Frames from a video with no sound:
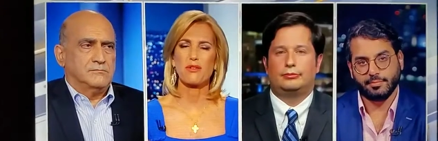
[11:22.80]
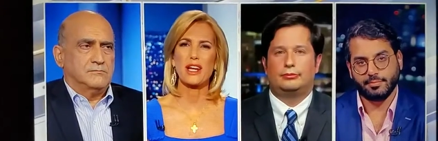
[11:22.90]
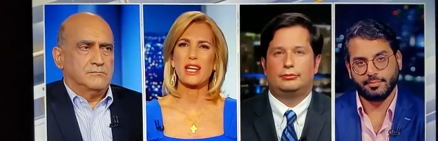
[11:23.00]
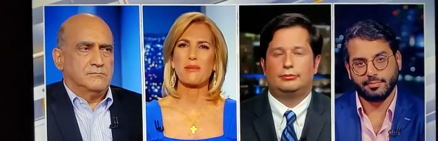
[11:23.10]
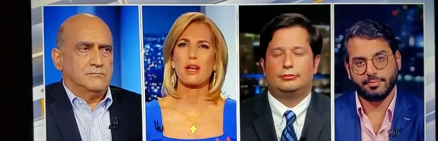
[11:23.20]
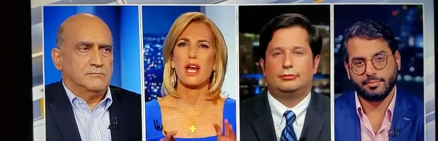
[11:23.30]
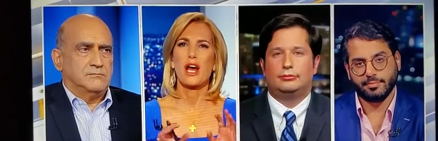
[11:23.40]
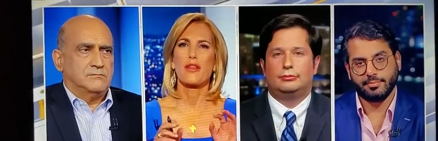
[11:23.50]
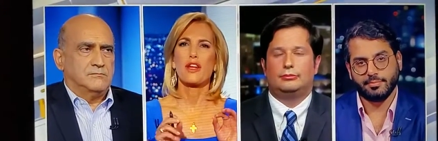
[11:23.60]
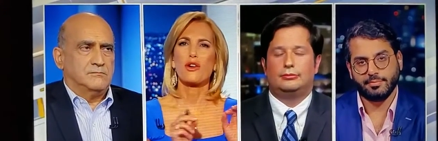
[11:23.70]
Speaker 1: Raheem,
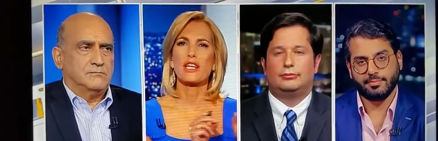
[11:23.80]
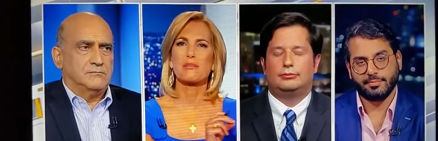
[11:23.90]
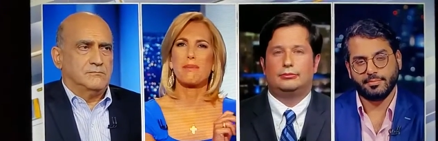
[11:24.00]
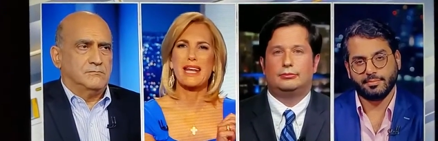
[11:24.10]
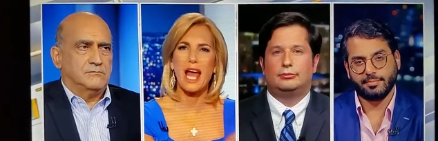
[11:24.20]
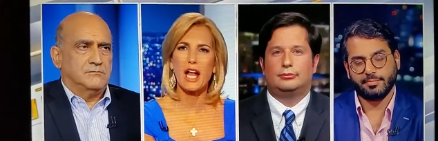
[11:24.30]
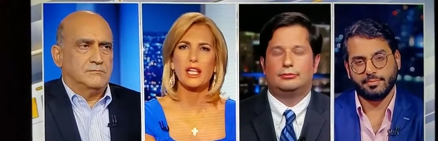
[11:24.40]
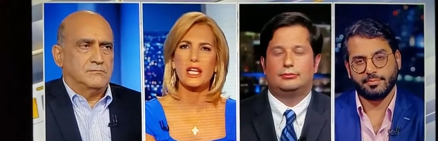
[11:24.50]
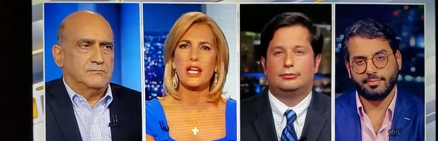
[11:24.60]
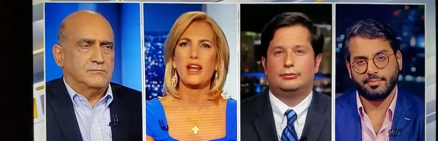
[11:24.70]
there is
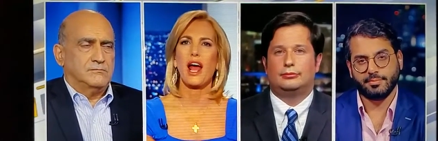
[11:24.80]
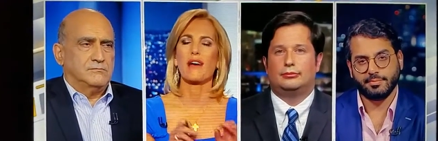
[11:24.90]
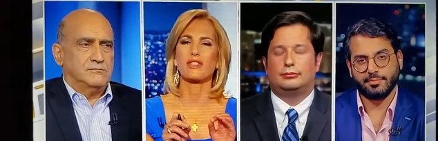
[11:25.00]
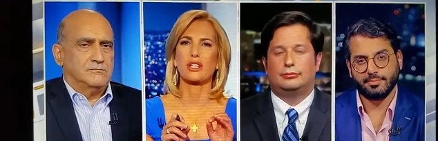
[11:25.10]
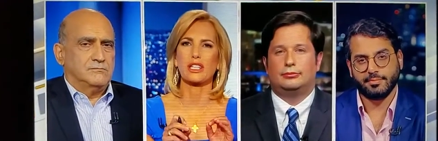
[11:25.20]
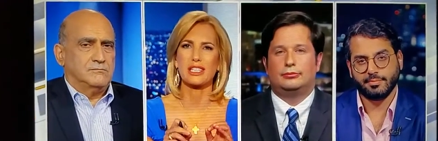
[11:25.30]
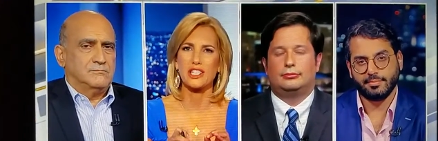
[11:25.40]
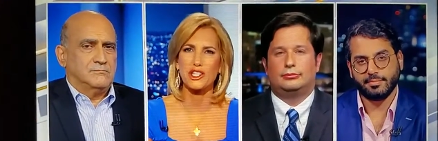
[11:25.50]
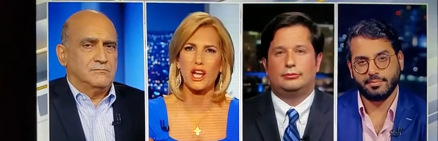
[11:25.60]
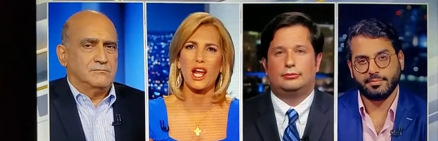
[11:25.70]
banality after
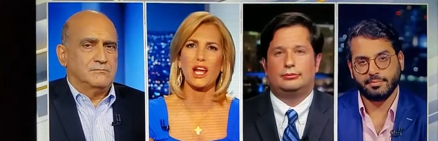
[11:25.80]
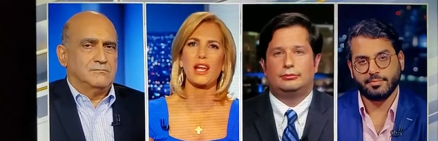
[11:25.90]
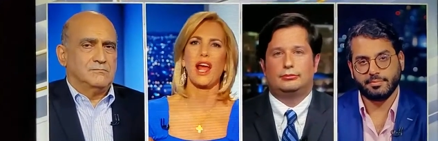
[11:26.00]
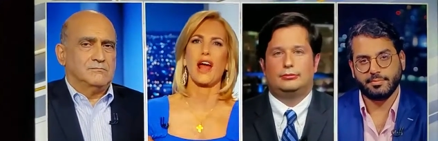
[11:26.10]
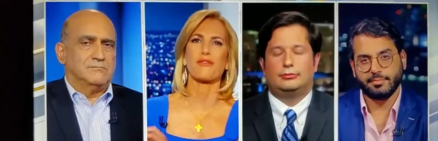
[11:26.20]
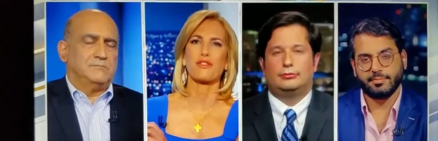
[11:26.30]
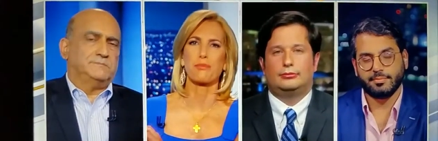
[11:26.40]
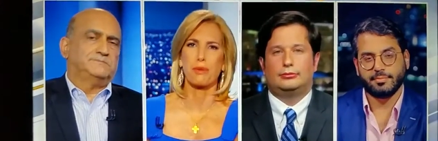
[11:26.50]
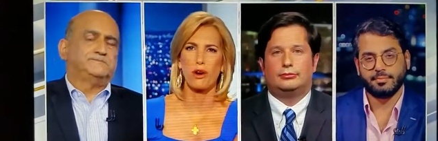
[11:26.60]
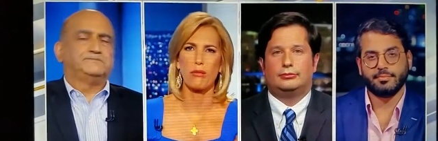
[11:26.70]
cliche after
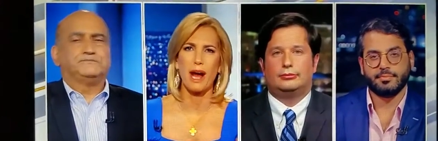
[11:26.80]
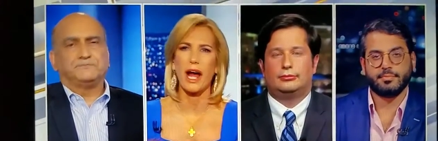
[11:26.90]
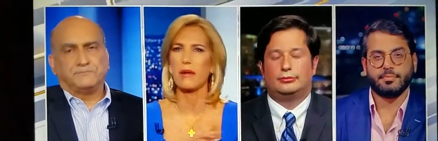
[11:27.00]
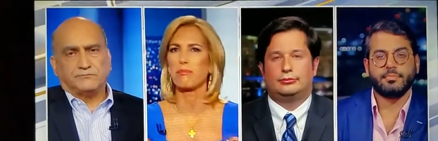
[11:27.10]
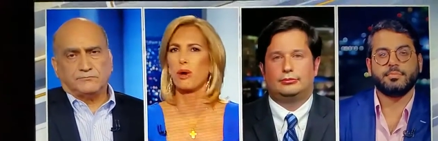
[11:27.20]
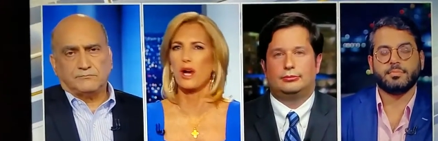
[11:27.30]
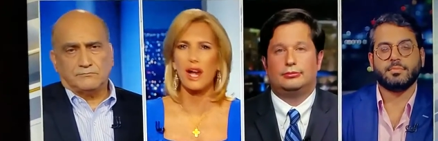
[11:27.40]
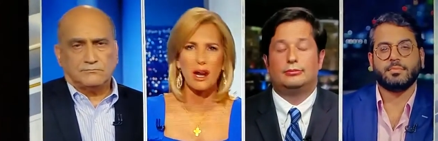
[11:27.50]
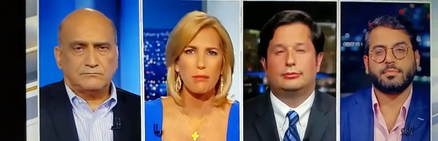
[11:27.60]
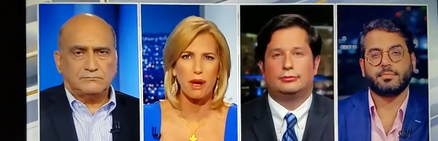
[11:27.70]
bromide. Put it
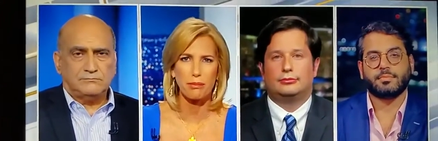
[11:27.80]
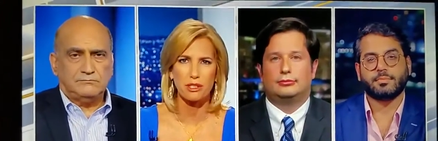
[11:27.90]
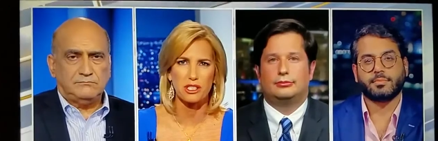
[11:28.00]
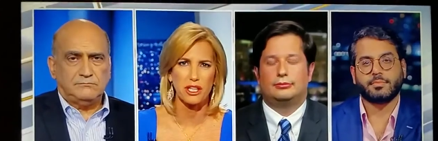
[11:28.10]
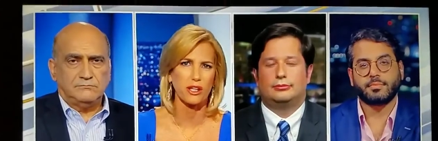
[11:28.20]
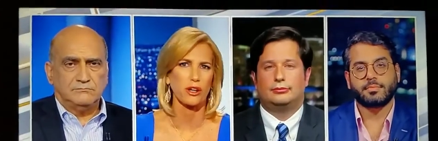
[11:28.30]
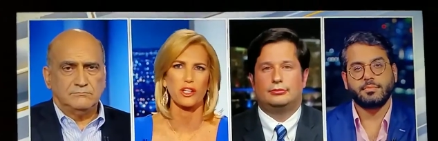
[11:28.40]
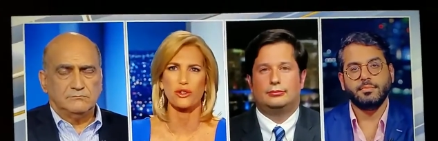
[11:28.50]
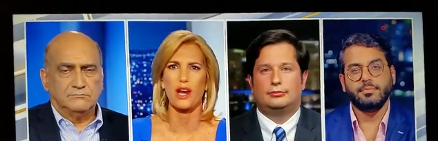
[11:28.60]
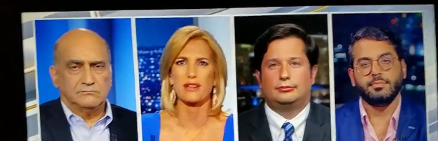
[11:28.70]
on a bumper sticker and
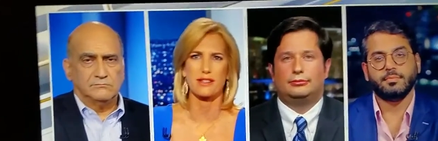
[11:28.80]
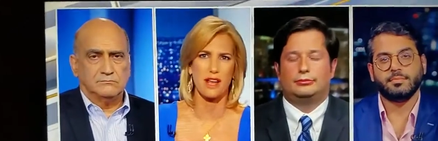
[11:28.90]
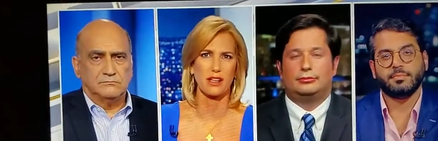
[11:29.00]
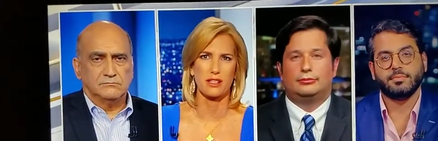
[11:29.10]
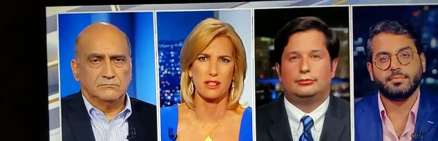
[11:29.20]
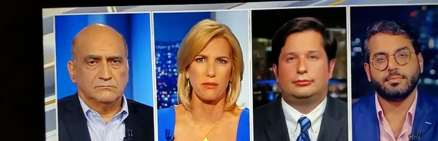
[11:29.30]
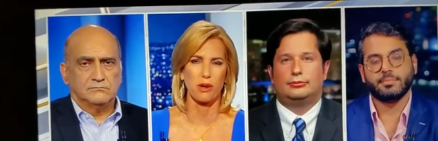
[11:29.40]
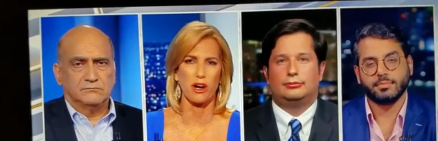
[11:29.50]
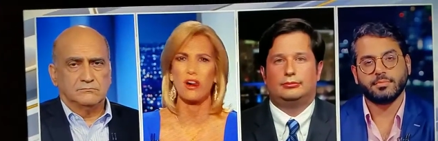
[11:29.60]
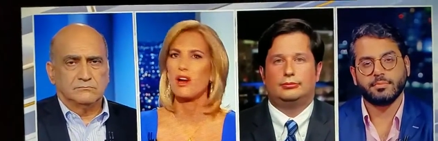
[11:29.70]
try to sell it
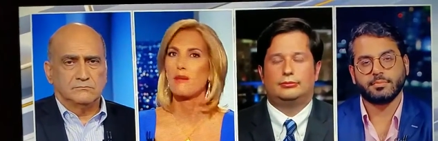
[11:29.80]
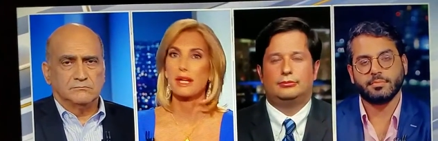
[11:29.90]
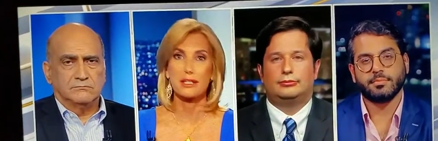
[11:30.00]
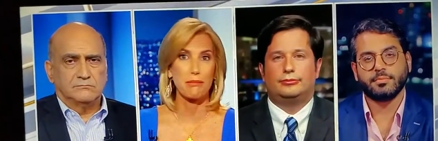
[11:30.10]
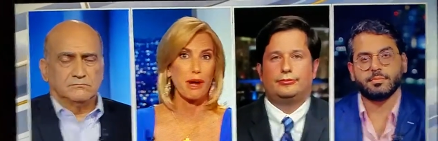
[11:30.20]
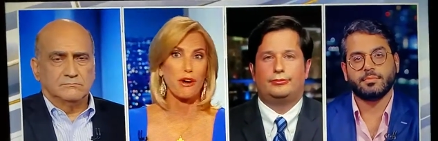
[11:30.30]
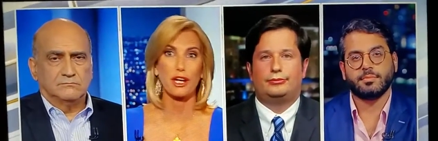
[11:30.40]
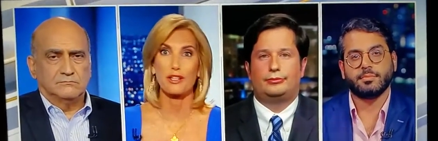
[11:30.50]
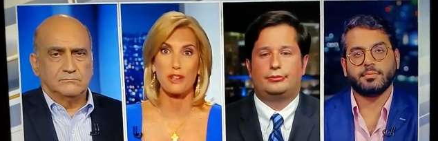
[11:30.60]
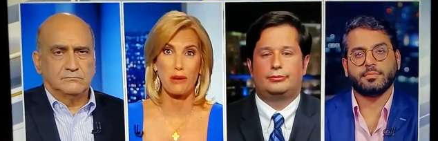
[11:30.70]
somewhere because
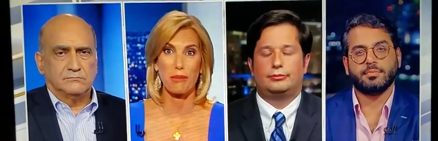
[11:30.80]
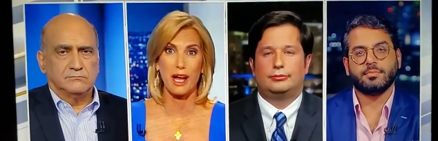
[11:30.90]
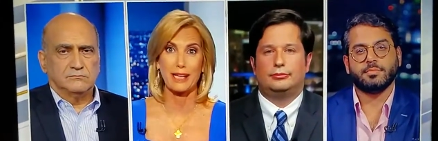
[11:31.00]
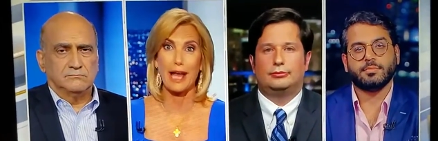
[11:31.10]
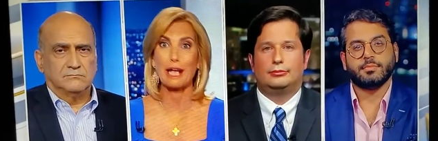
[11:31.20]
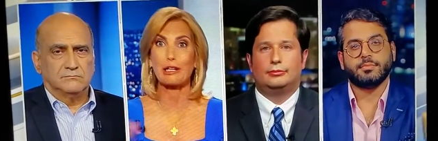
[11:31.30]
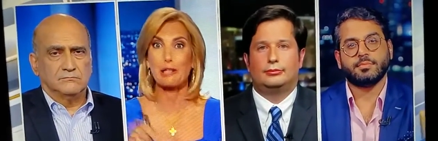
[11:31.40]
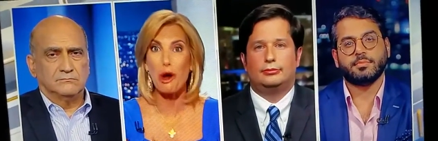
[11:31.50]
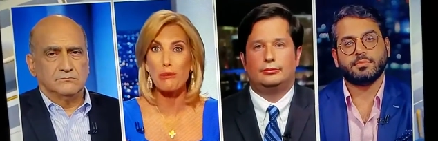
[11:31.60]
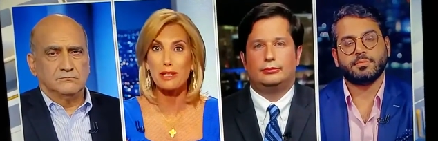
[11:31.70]
Americans aren't buying that.
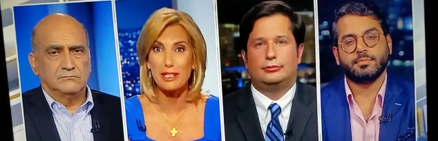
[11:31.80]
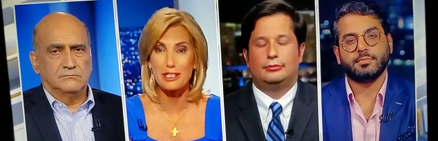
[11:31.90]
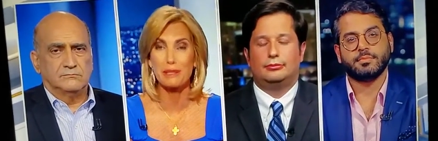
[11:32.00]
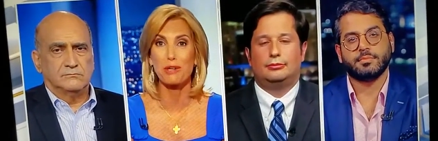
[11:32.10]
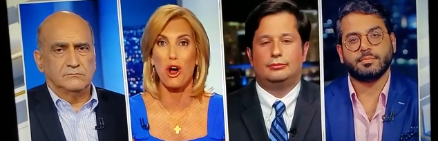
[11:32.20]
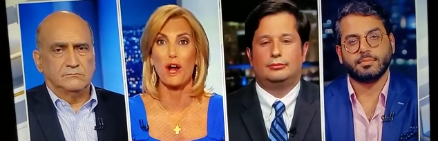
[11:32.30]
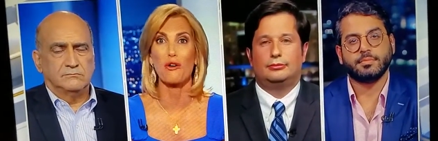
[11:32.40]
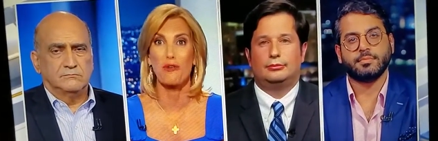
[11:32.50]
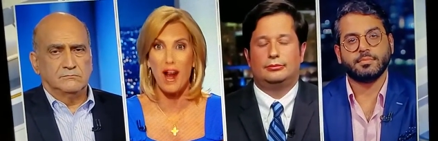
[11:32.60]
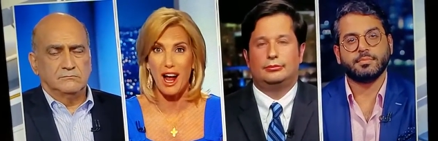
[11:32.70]
Globalism gone
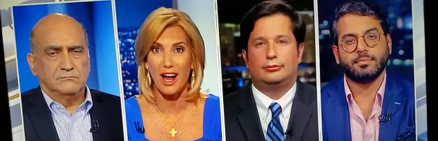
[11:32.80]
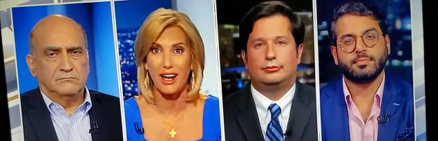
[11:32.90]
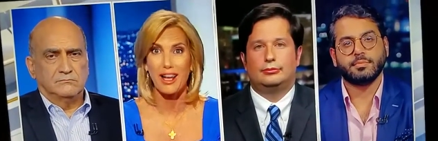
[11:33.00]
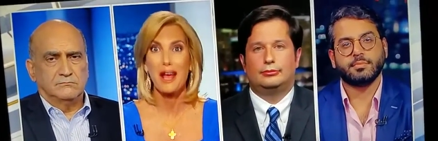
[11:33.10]
awry